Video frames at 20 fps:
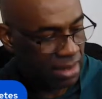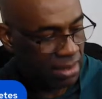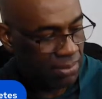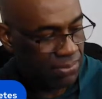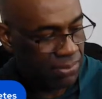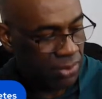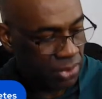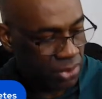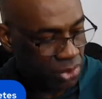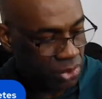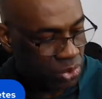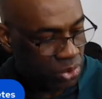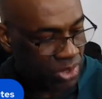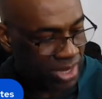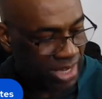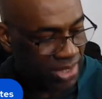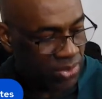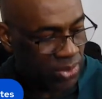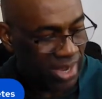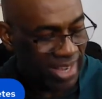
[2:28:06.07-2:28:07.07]
for you to
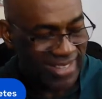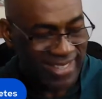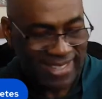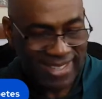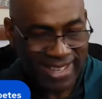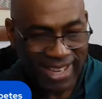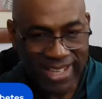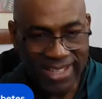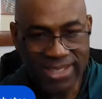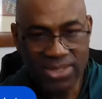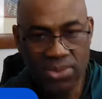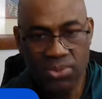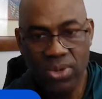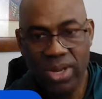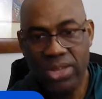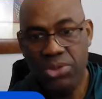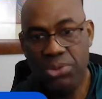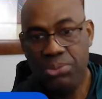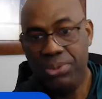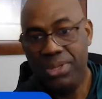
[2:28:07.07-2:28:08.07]
get to a stage where
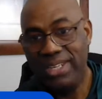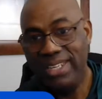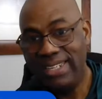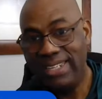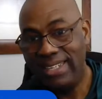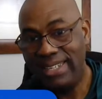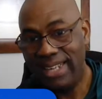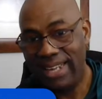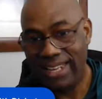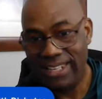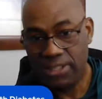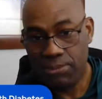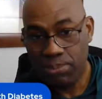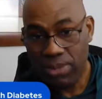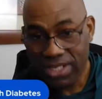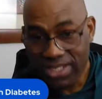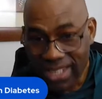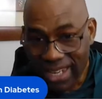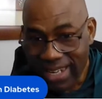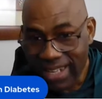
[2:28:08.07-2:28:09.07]
you'll be needing a
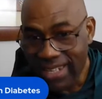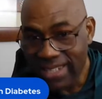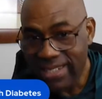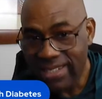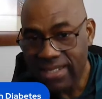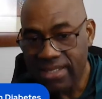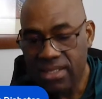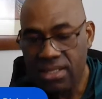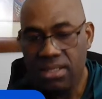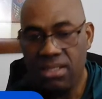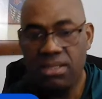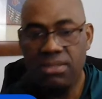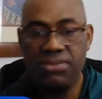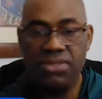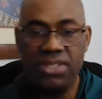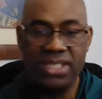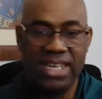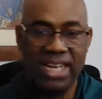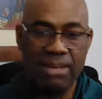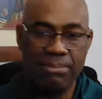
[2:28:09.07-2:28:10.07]
specialist
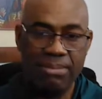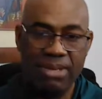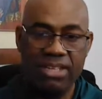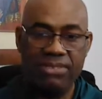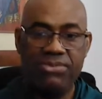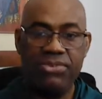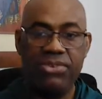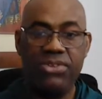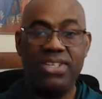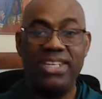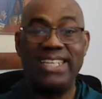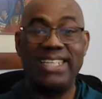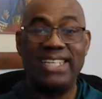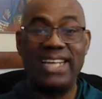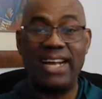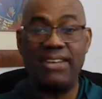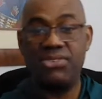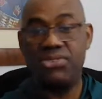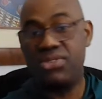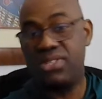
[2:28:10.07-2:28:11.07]
for diabetic food, it
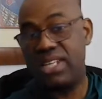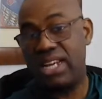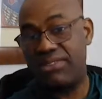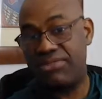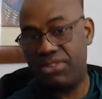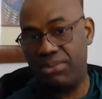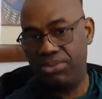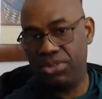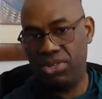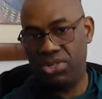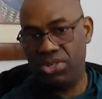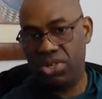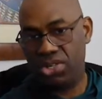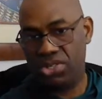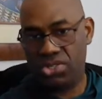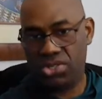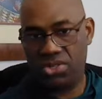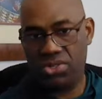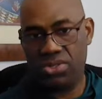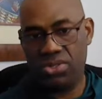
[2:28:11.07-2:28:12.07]
has to start from your
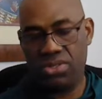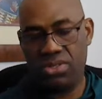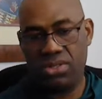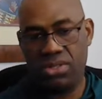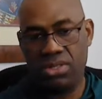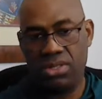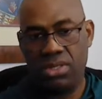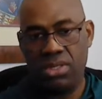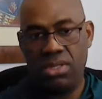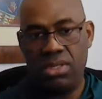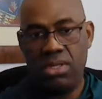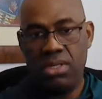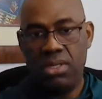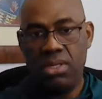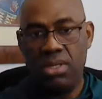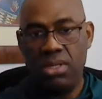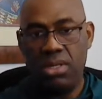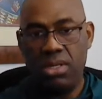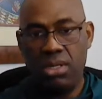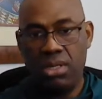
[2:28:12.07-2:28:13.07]
doctor.
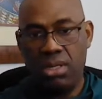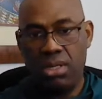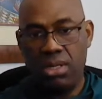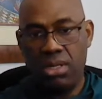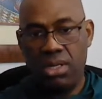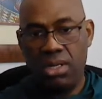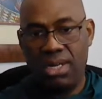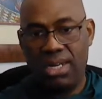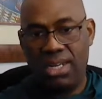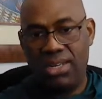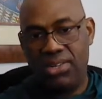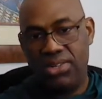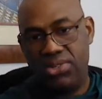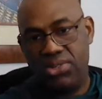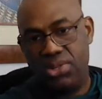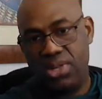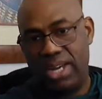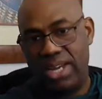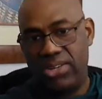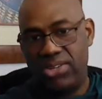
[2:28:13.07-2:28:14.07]
I don't
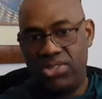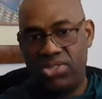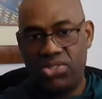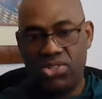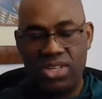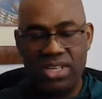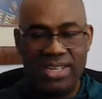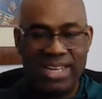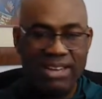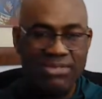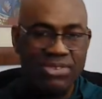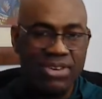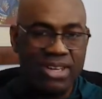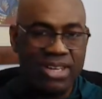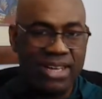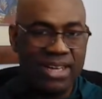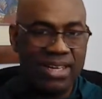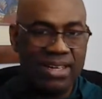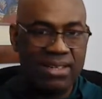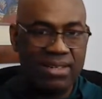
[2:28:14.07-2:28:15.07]
know. I know in
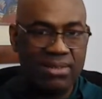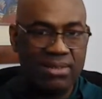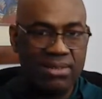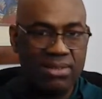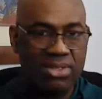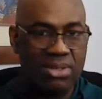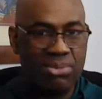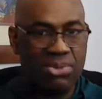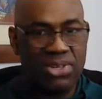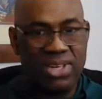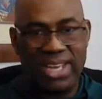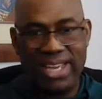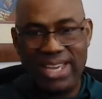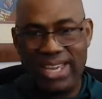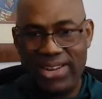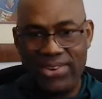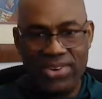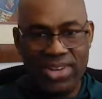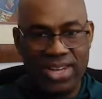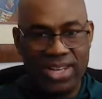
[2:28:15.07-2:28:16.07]
Africa, some other
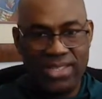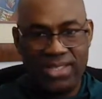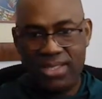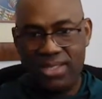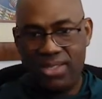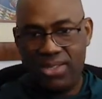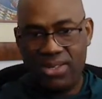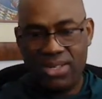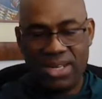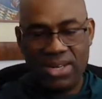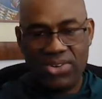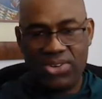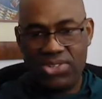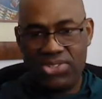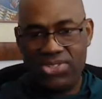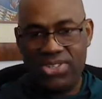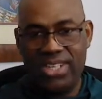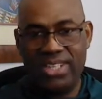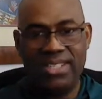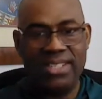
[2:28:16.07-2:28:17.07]
areas, other
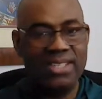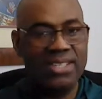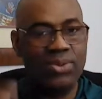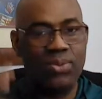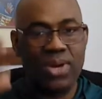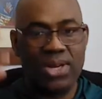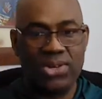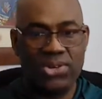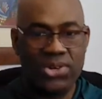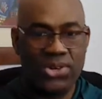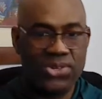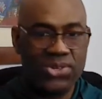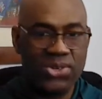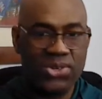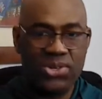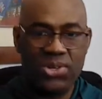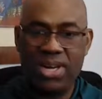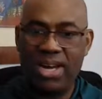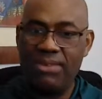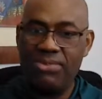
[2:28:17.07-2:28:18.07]
countries, you see one
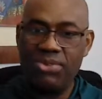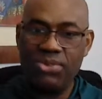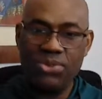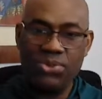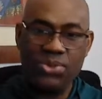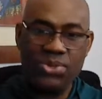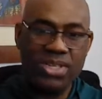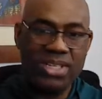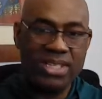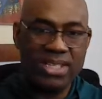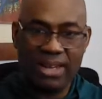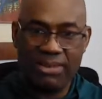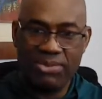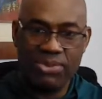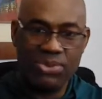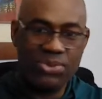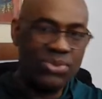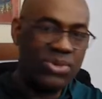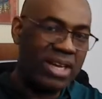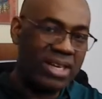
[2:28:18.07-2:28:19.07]
doctor have to do this, have to
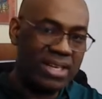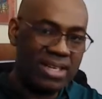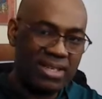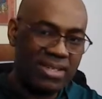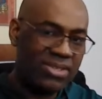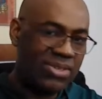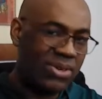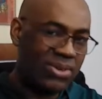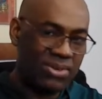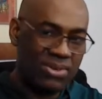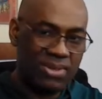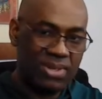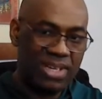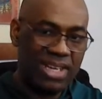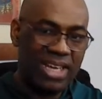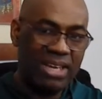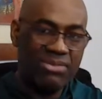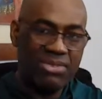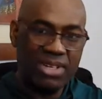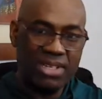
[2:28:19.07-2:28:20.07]
do that. No,
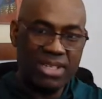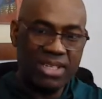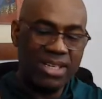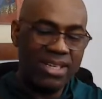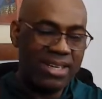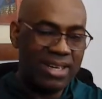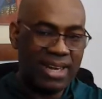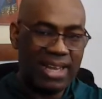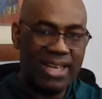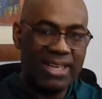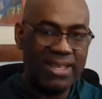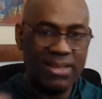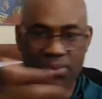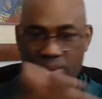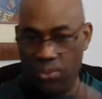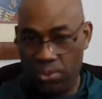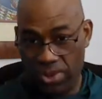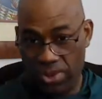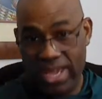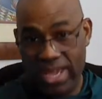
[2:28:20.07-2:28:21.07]
everything, like
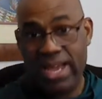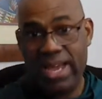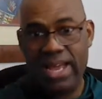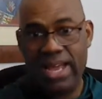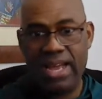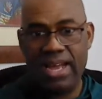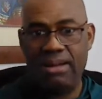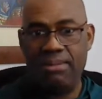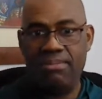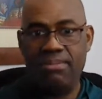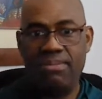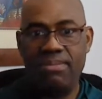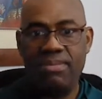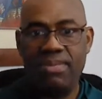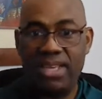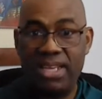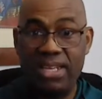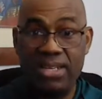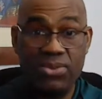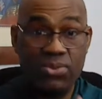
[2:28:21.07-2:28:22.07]
here I am.
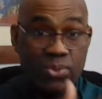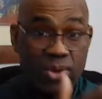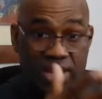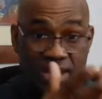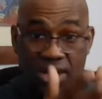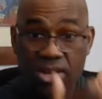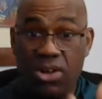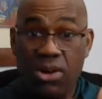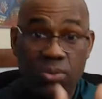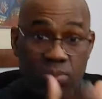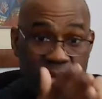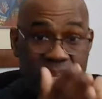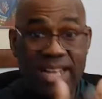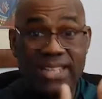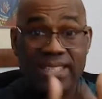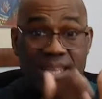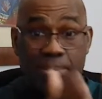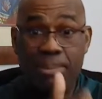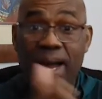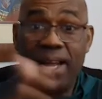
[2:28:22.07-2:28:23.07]

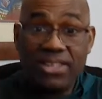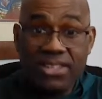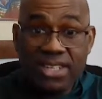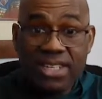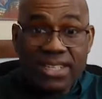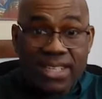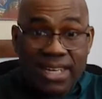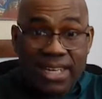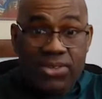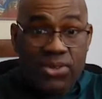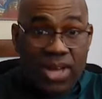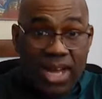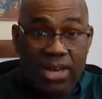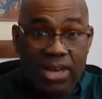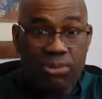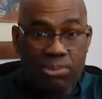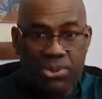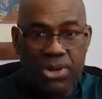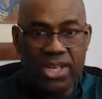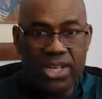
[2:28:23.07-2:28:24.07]
There's a boundary that you can
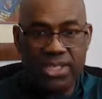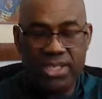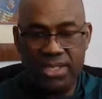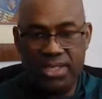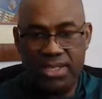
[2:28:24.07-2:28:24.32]
operate.